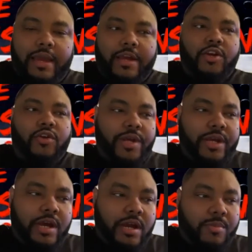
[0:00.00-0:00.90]
agree
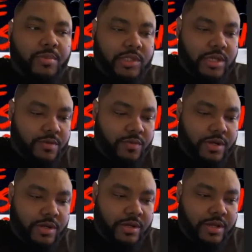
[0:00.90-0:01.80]
100%
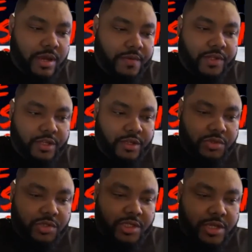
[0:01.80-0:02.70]
with everything you
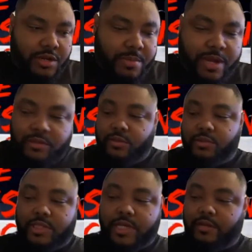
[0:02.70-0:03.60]
just said about those
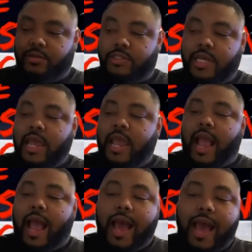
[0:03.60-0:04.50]
titles.
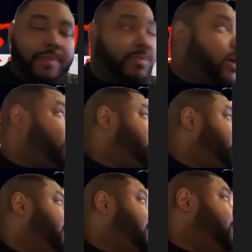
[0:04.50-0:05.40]
I
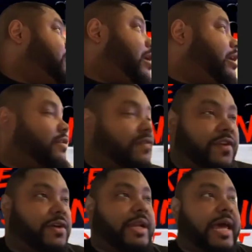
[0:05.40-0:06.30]
personally am starting to
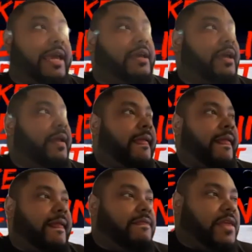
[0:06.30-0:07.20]
feel like
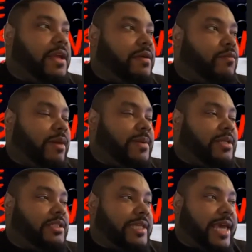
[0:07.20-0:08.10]
the
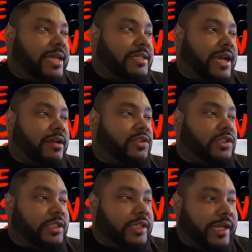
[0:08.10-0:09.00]
women's tag title
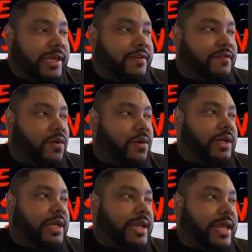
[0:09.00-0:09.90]
should live
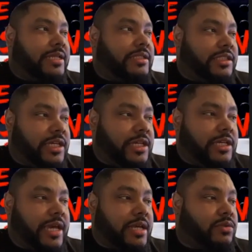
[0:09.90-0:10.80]
on
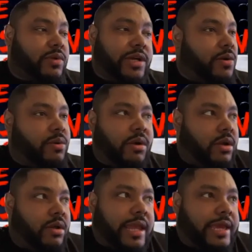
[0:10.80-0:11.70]
NXT as well,
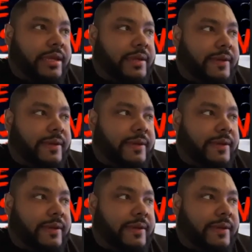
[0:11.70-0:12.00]
like